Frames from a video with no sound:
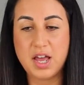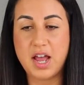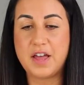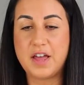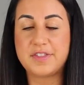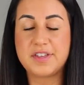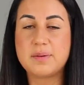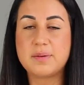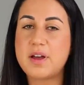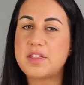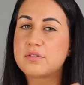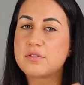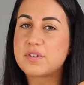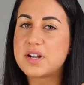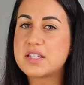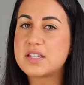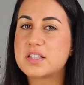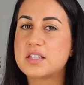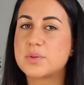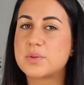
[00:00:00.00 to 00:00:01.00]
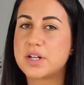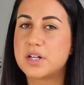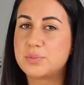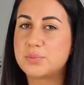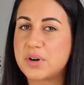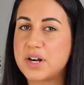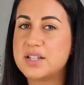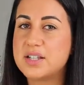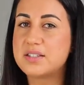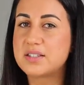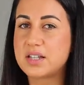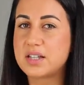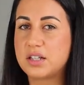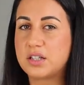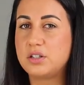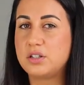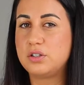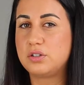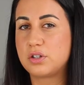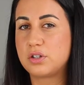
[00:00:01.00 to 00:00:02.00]
and think about the reasons why your brain is
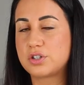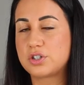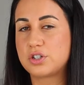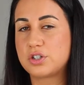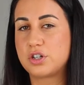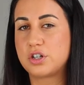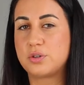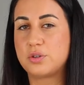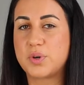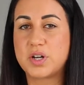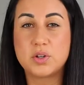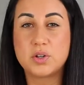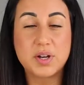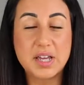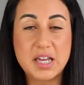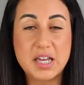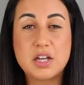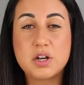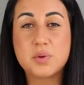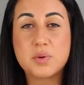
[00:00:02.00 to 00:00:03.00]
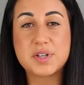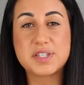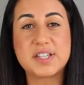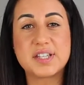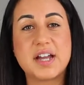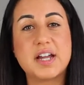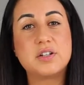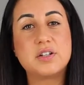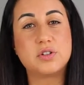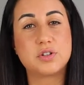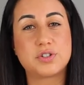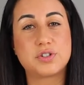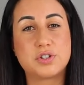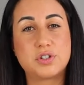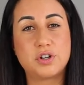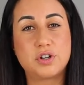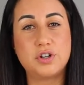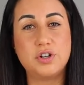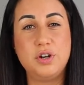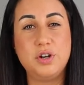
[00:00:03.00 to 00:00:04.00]
telling you not to go, why your ego is saying not to
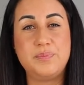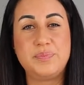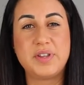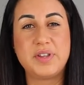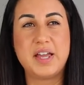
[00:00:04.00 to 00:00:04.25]
go,